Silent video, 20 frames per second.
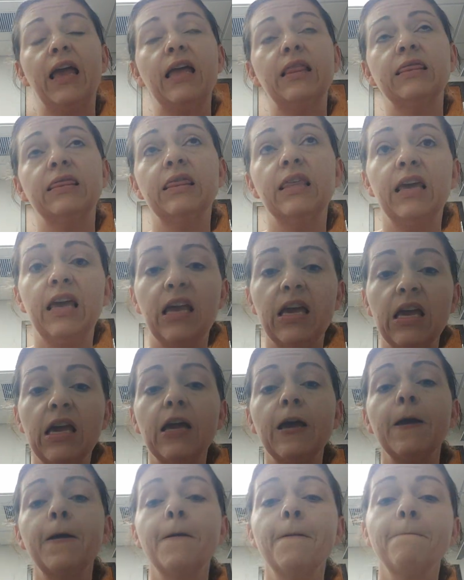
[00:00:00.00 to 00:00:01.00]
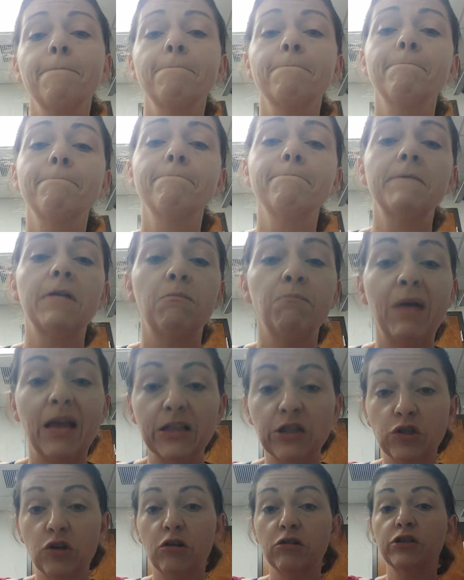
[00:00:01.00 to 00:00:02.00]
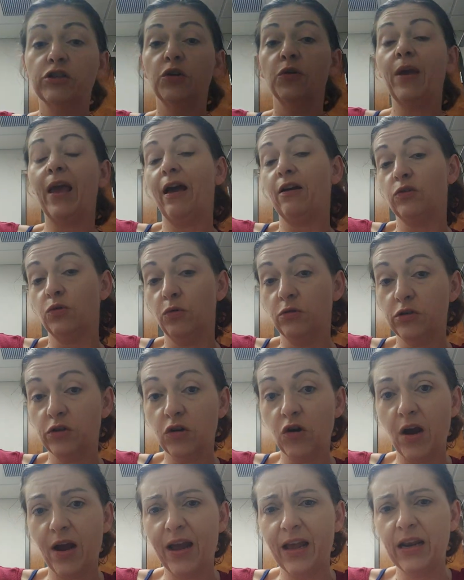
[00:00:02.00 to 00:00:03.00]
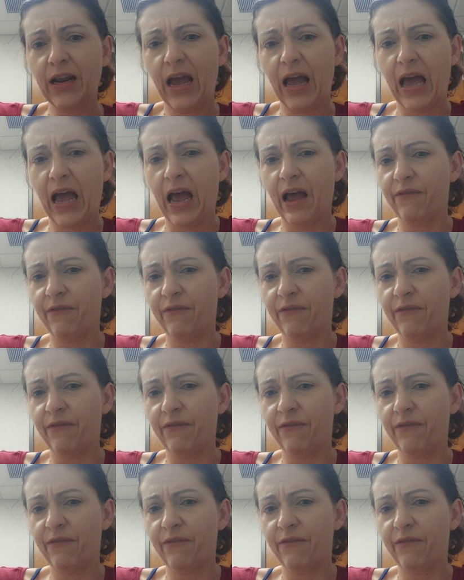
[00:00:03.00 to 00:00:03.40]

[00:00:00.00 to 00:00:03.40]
and the Med-Surg do count towards your grade.